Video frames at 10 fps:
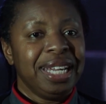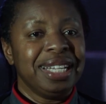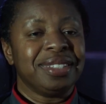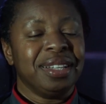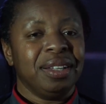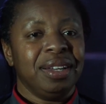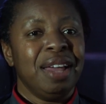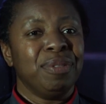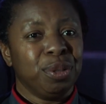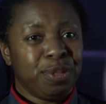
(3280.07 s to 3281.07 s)
is the
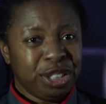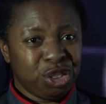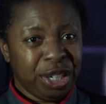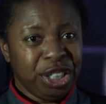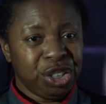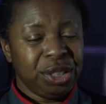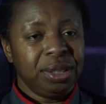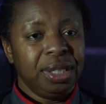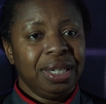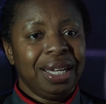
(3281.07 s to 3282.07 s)
level of
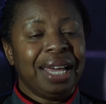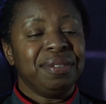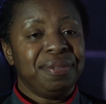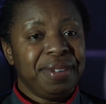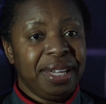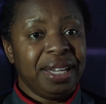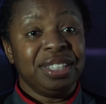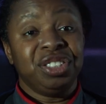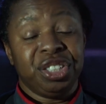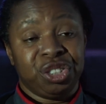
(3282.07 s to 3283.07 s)
frustration and fear
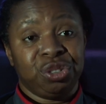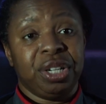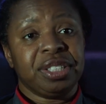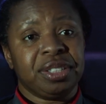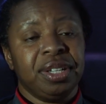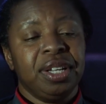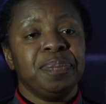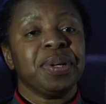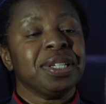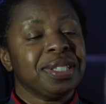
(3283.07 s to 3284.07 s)
and distrust
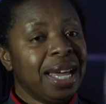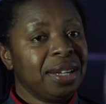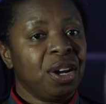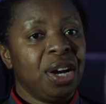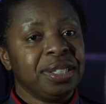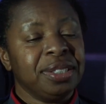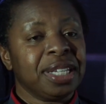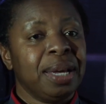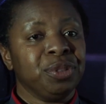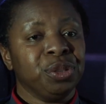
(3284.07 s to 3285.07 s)
because that guidance
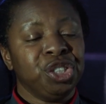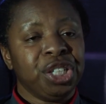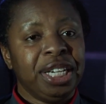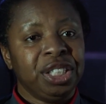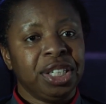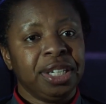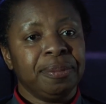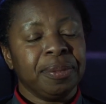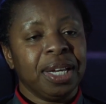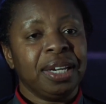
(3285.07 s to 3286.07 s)
kept on changing.
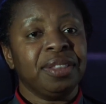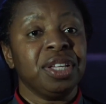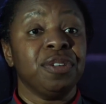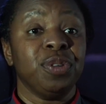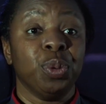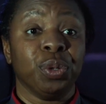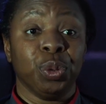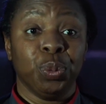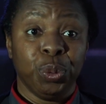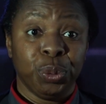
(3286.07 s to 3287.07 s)
And I think if you were on
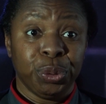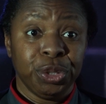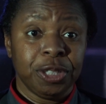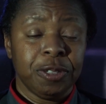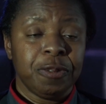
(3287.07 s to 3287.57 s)
a ward,